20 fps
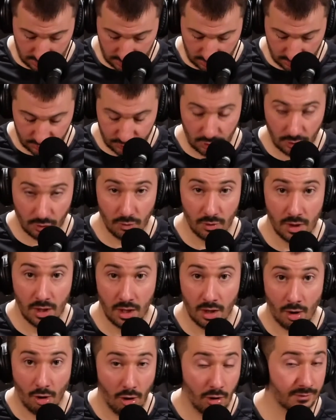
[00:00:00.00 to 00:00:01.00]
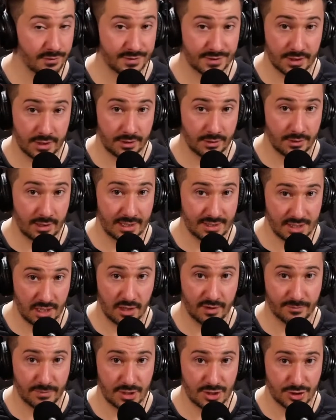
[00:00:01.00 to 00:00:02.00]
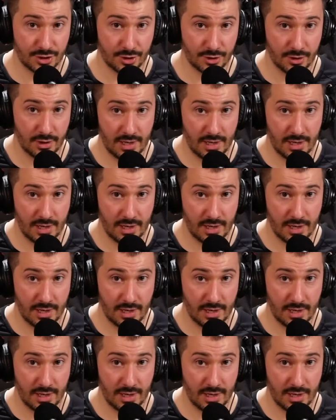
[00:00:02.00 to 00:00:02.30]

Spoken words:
So all of a sudden I take off my shirt,